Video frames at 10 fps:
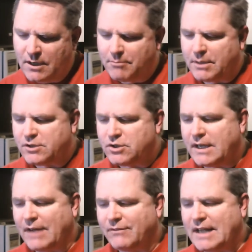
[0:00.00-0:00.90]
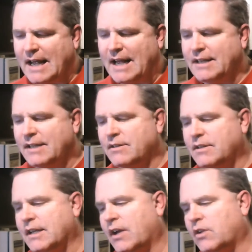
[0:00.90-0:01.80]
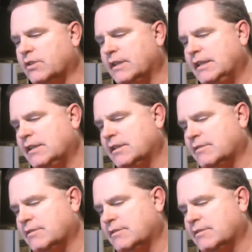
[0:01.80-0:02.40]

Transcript: But you have to add in the elderly,